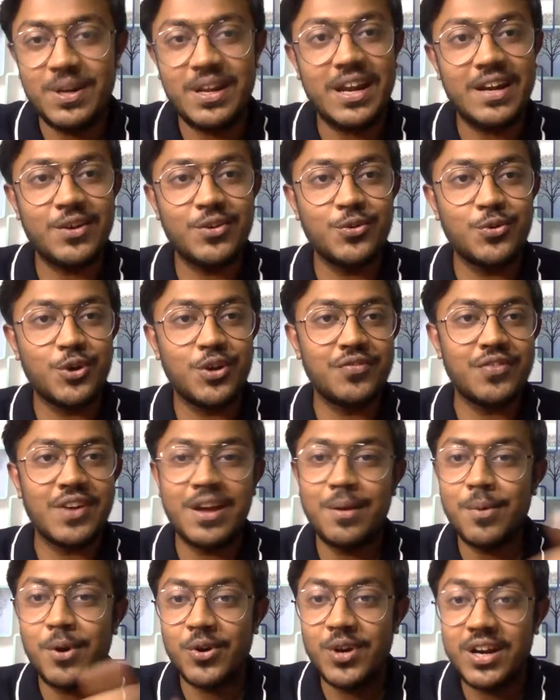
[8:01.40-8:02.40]
get to notify
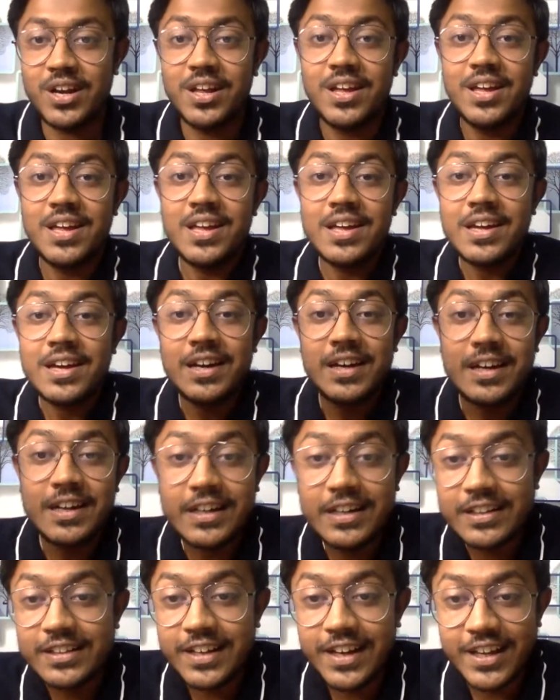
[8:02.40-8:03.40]
about it.
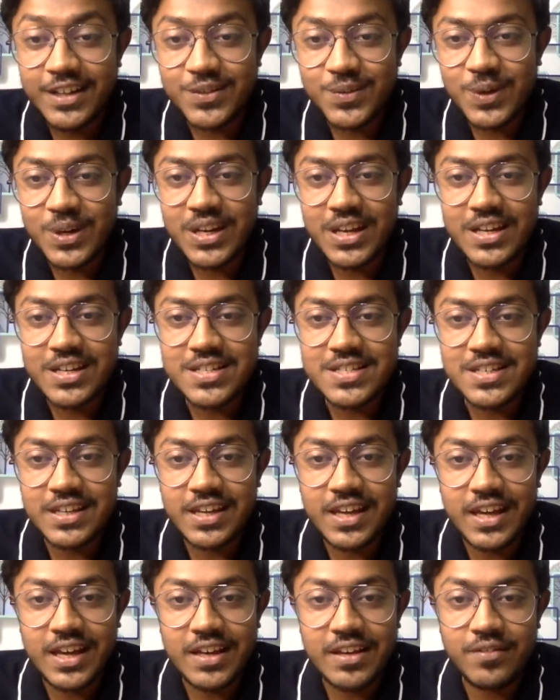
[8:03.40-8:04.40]
The next one is
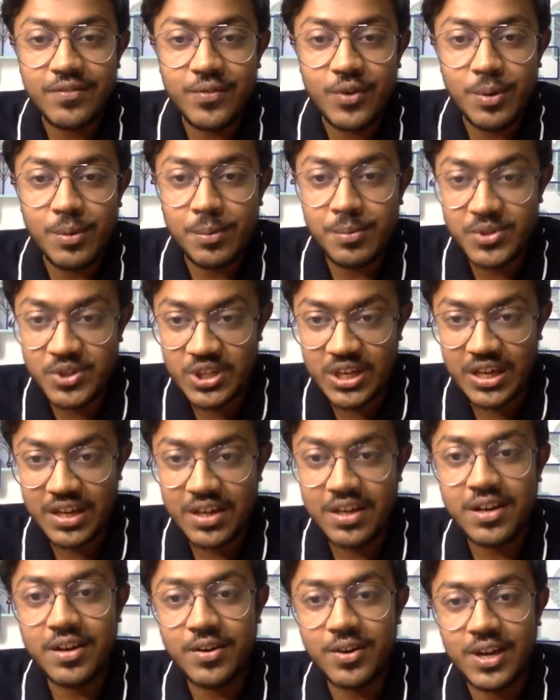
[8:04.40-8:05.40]
again from Abhishek.
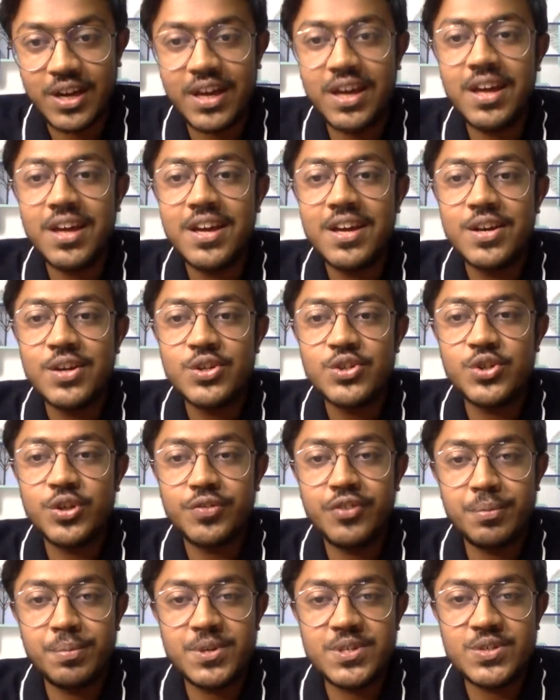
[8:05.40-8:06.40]
Okay, should
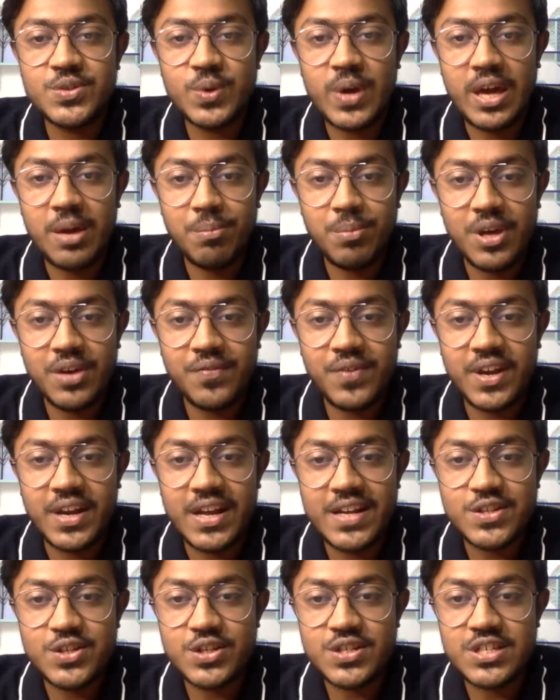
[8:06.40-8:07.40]
we pursue MBA
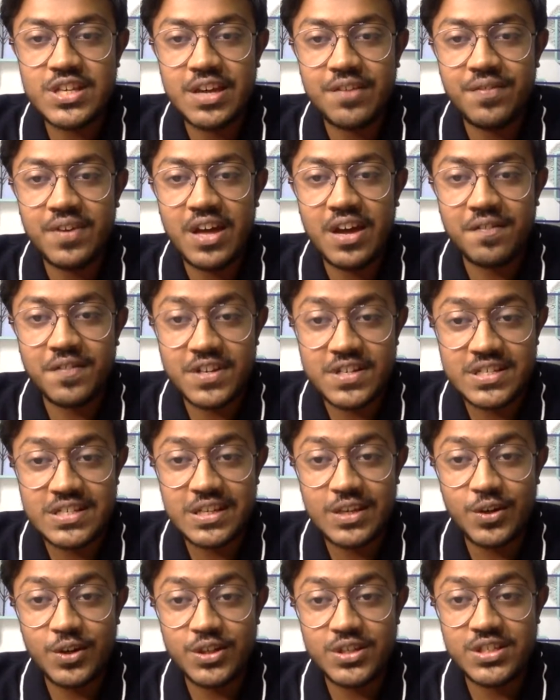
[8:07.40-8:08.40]
finance or CFA after
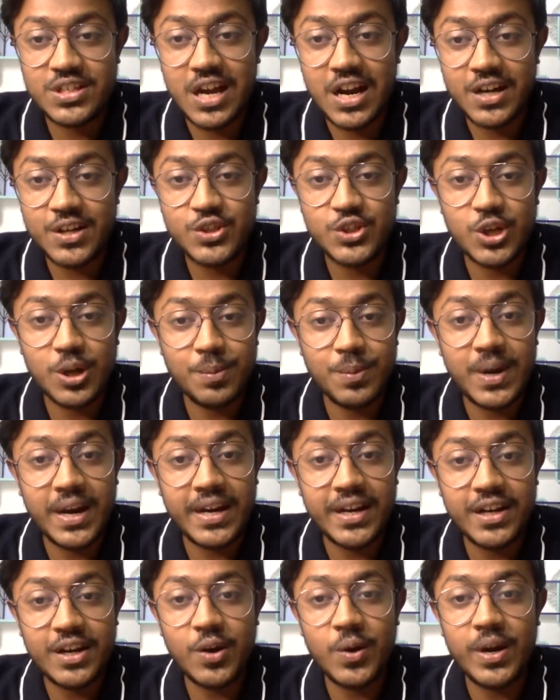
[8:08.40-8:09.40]
CEO start job
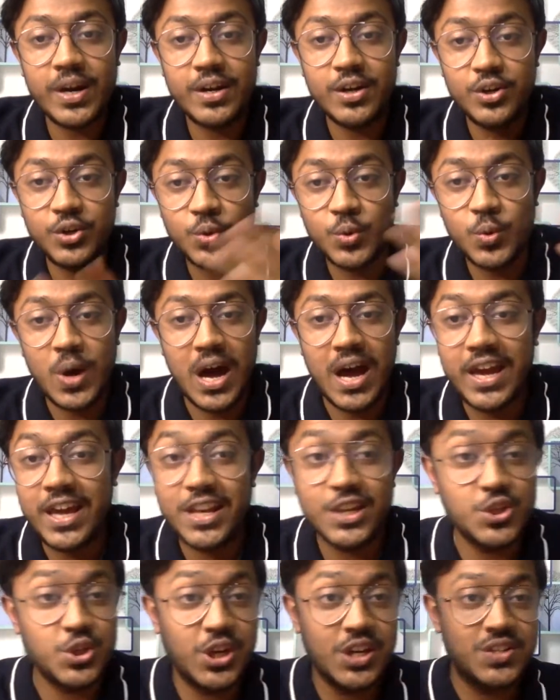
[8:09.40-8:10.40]
right now and do higher
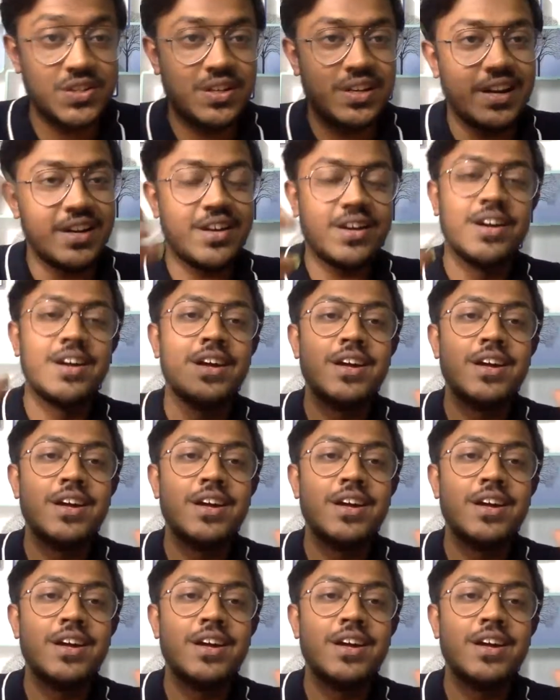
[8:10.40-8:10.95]
education later?